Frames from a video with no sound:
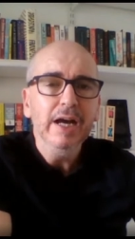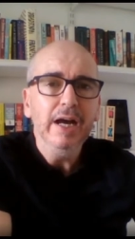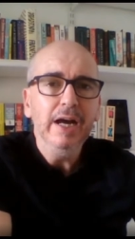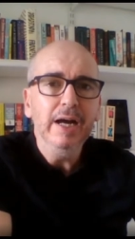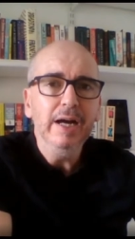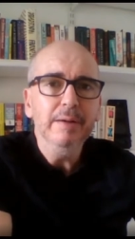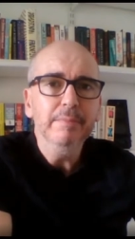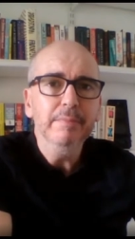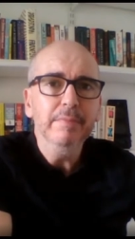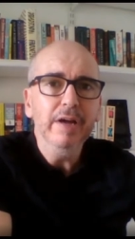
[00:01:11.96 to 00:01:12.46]

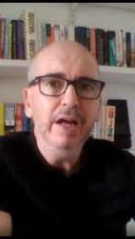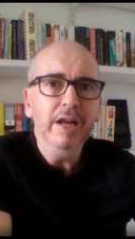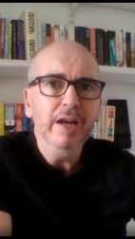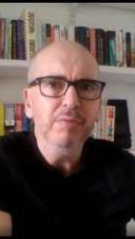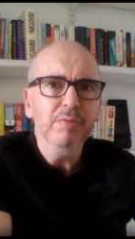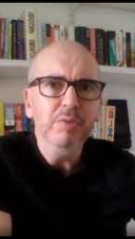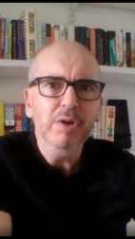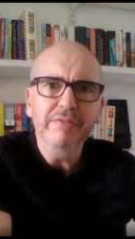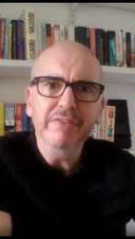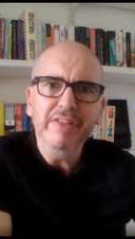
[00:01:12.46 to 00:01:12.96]
Um, and
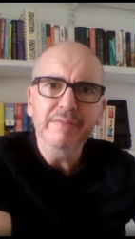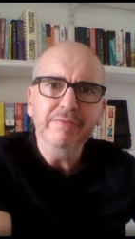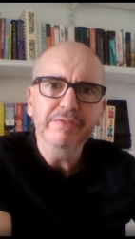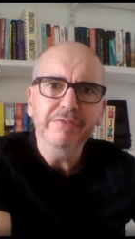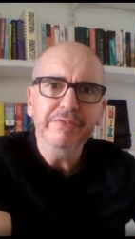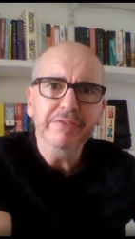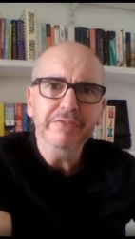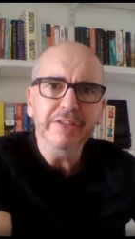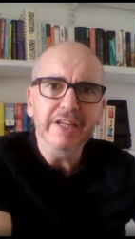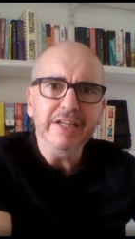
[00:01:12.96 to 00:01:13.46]
I've worked for them for
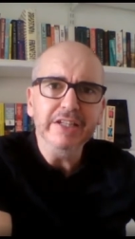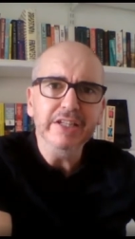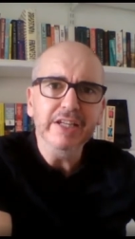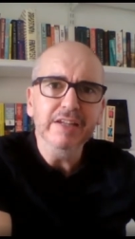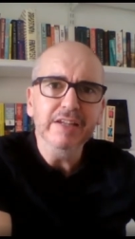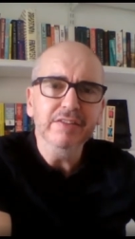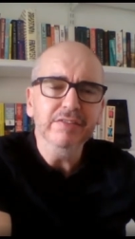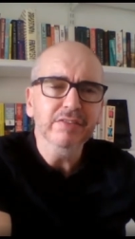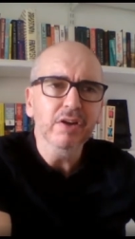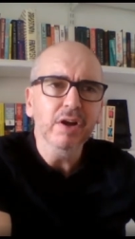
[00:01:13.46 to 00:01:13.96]
15
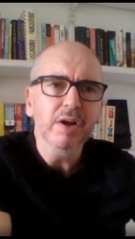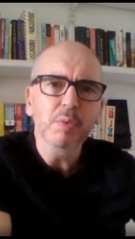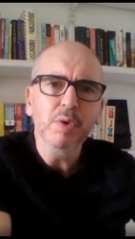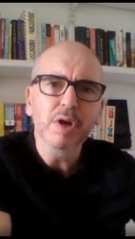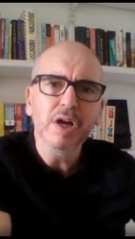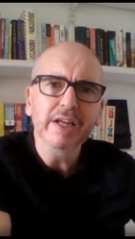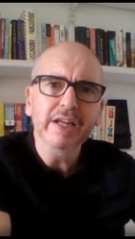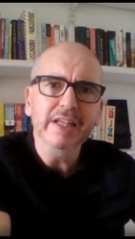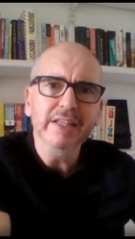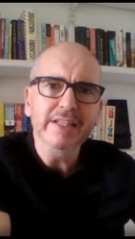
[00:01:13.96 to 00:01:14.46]
years and I
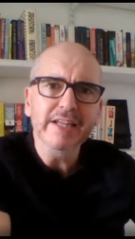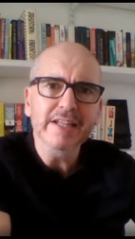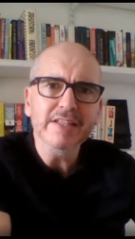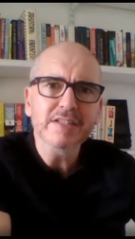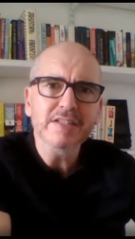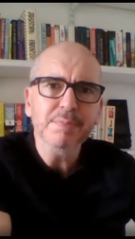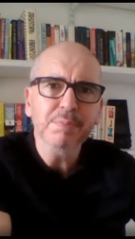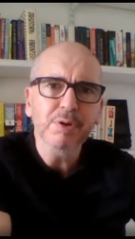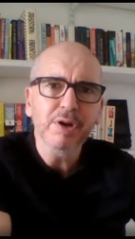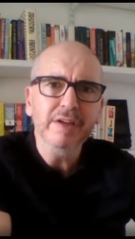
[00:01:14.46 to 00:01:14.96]
work in the
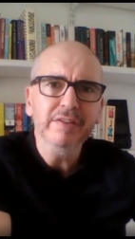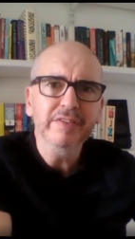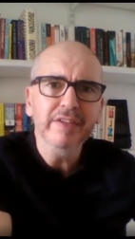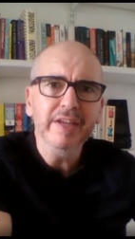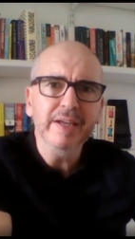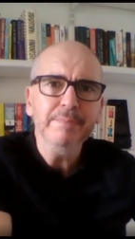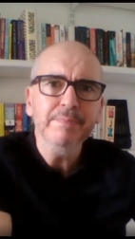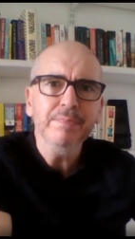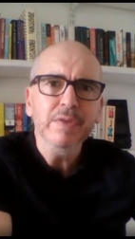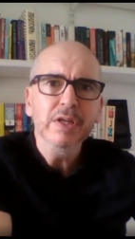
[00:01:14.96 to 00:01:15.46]
enterprise
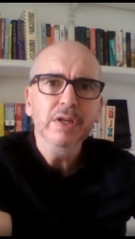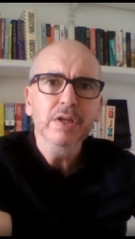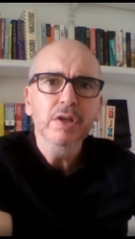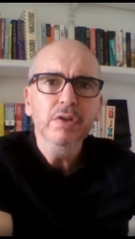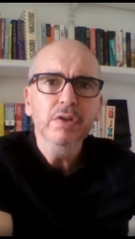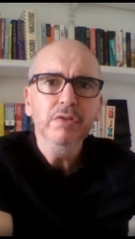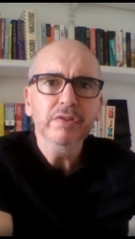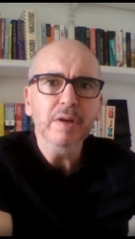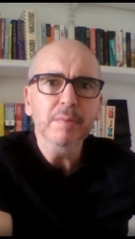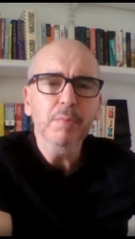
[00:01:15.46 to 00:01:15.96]
team.
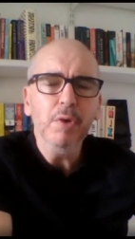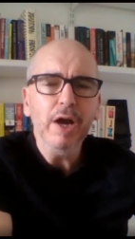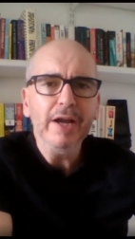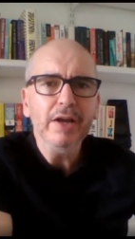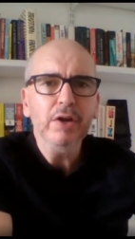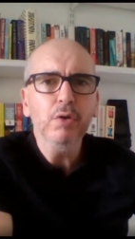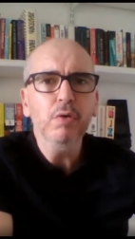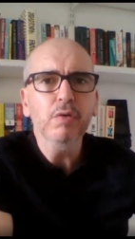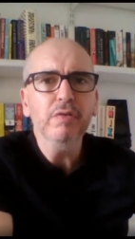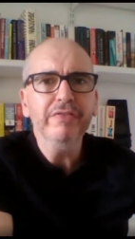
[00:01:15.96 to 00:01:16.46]
So my
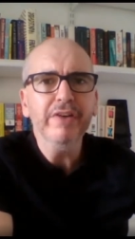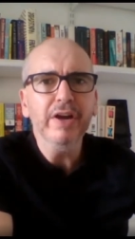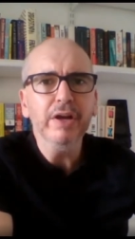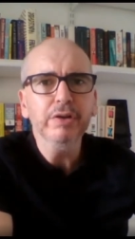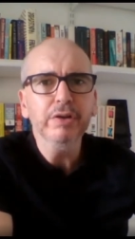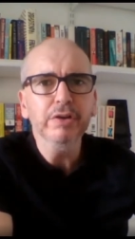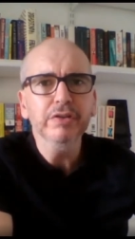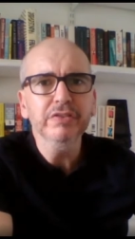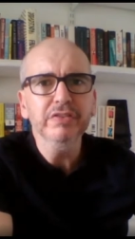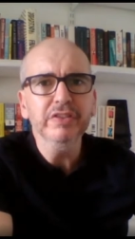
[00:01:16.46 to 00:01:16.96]
core
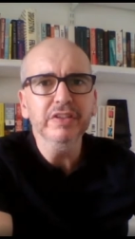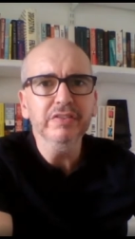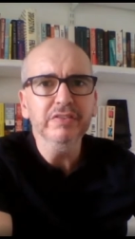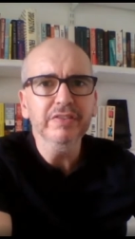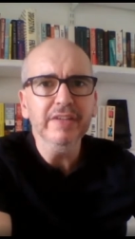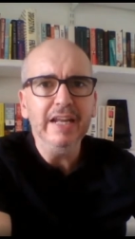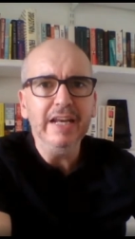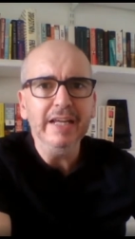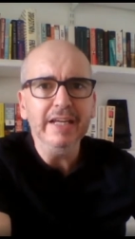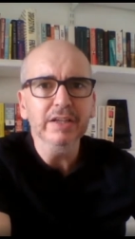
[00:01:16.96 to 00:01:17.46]
focus is
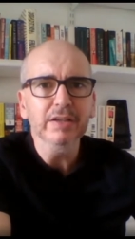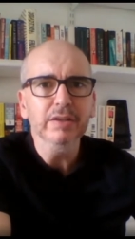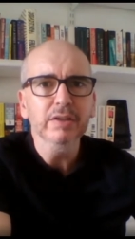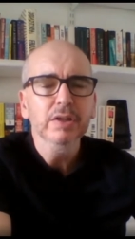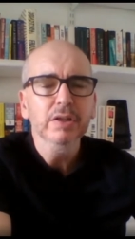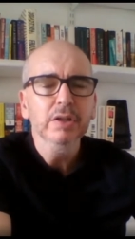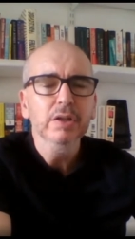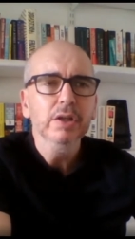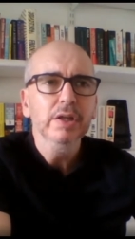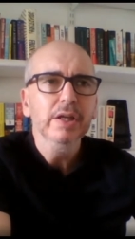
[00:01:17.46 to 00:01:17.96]
selling
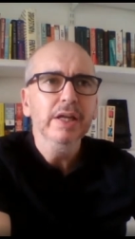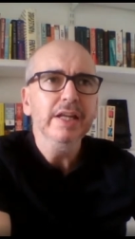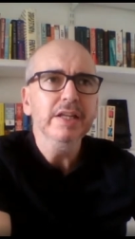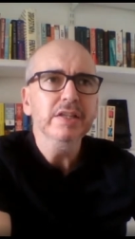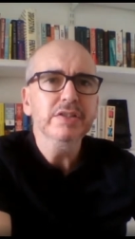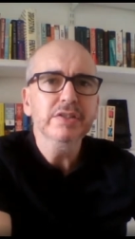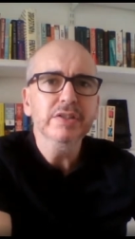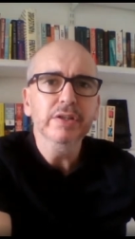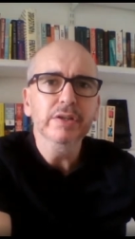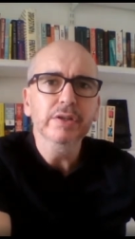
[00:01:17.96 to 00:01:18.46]

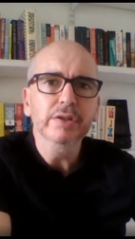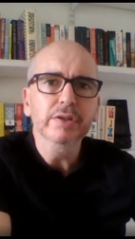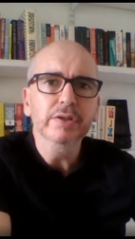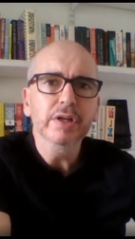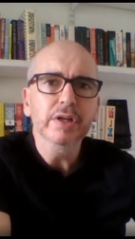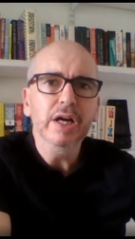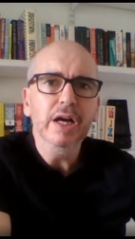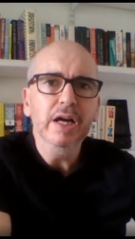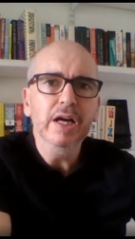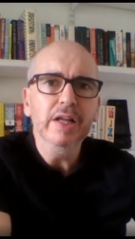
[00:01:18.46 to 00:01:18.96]

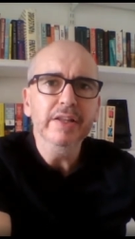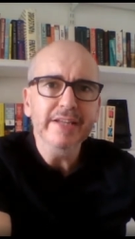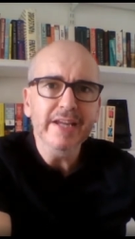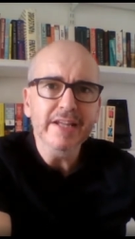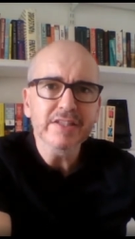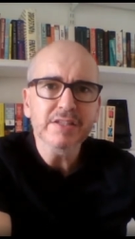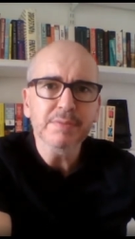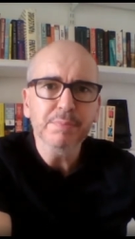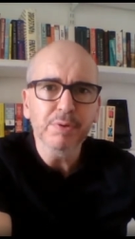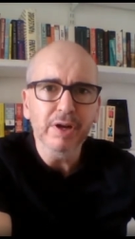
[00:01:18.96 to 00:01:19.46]
into uh, the
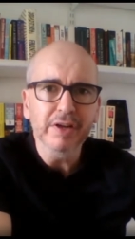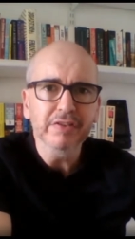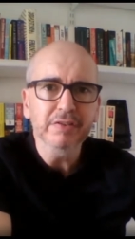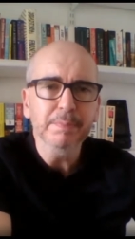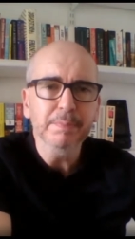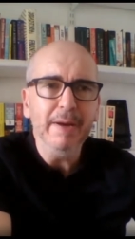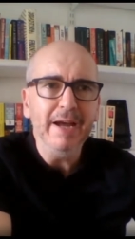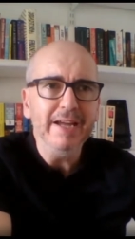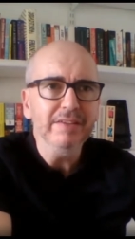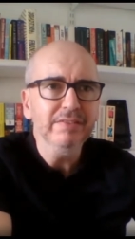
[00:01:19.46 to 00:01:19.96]
enterprise
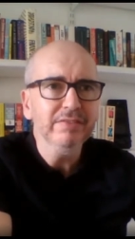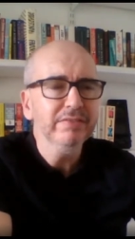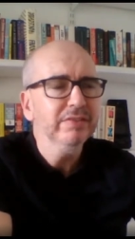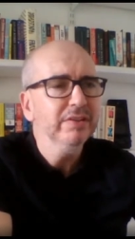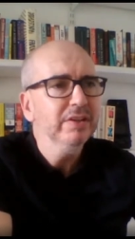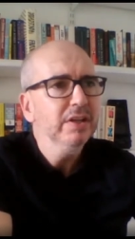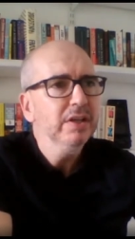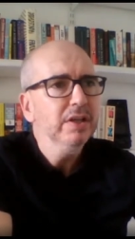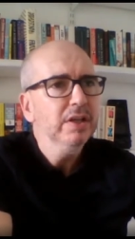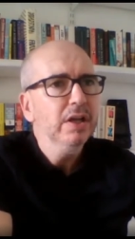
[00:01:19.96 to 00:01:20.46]
space,